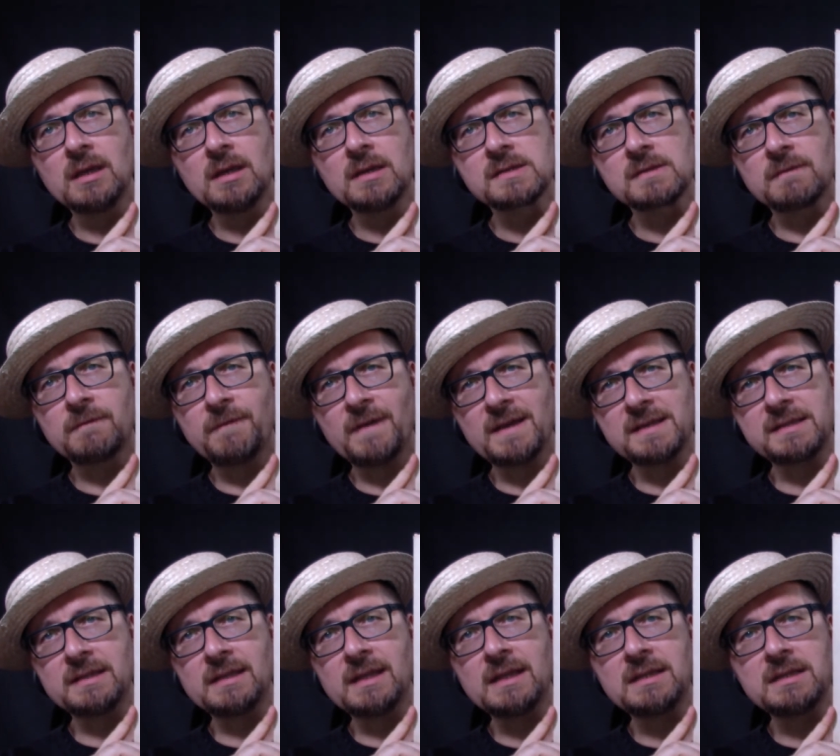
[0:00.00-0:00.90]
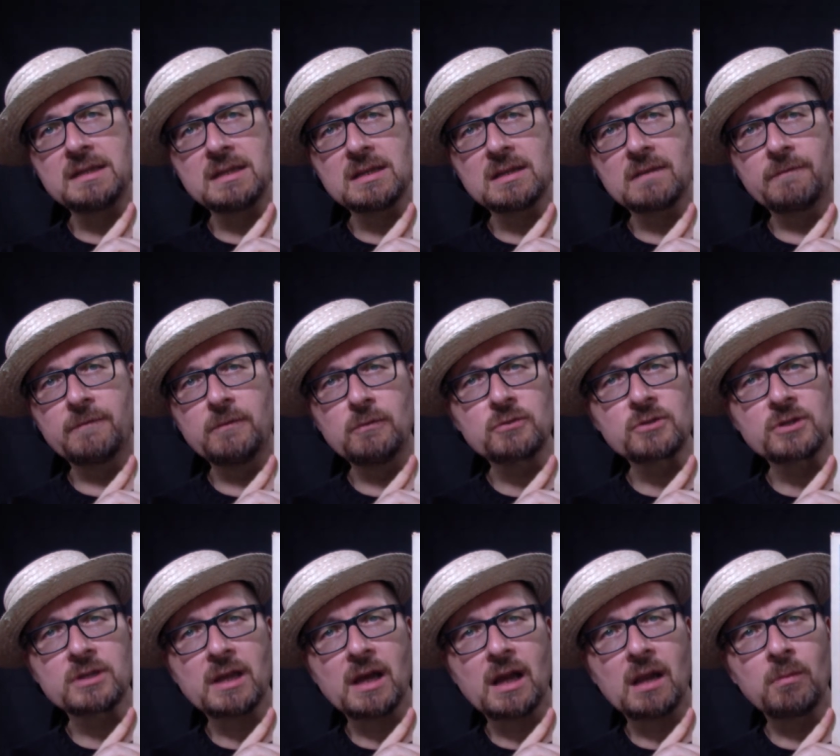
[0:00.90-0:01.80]
It's a fascinating
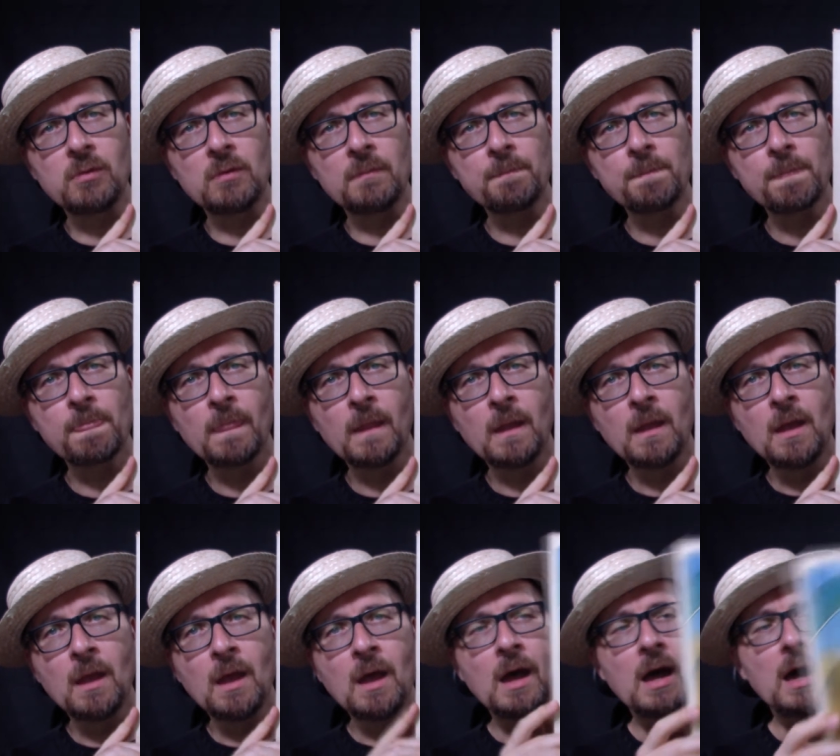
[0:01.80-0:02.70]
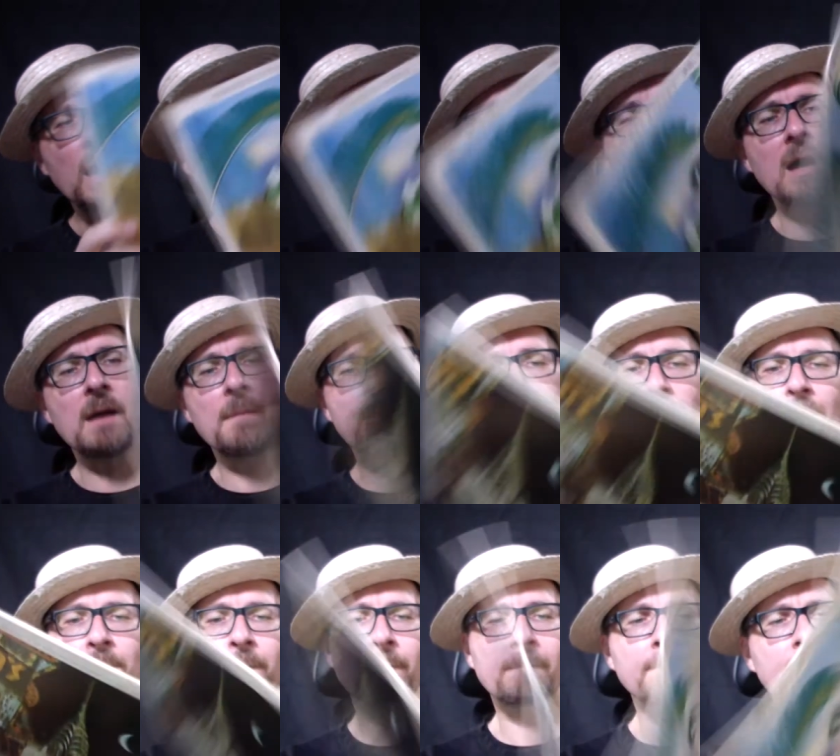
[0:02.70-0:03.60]
fusion album. Um,